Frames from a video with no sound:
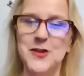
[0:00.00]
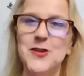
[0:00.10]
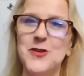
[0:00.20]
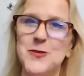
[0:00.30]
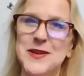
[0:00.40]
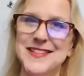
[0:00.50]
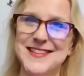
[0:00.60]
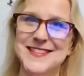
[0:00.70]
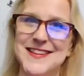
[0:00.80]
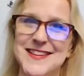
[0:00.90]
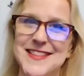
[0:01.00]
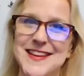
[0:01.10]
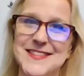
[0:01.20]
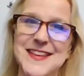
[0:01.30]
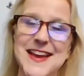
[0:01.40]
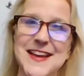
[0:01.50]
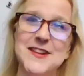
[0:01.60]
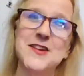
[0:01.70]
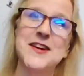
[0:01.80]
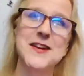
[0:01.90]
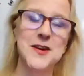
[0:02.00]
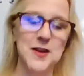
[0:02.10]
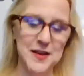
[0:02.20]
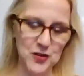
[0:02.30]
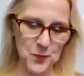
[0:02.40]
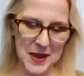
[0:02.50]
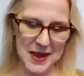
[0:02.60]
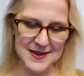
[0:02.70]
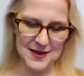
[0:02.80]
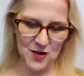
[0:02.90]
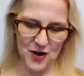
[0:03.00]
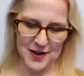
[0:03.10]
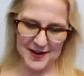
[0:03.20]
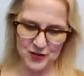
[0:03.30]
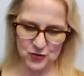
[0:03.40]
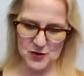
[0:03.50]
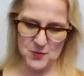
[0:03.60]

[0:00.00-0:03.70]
doing these kind of things. And kind of expanding on extreme